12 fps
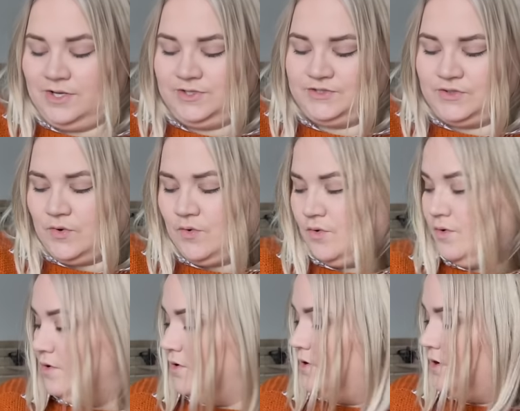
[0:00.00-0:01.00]

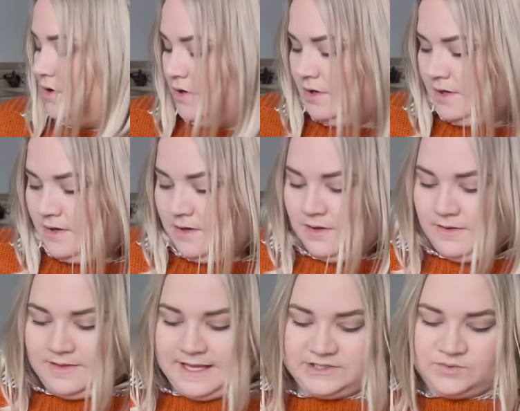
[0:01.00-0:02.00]
So
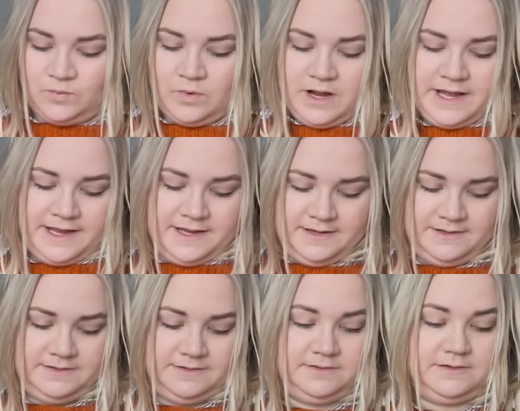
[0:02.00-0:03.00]
that's why
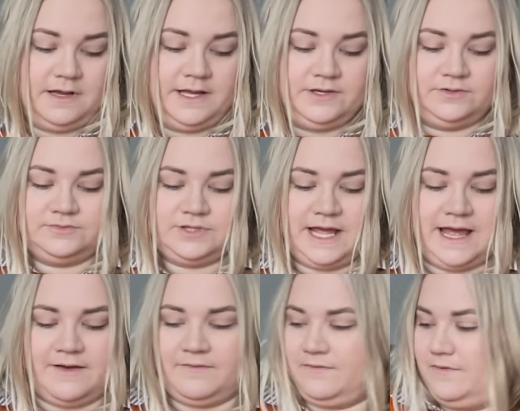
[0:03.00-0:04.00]
I don't have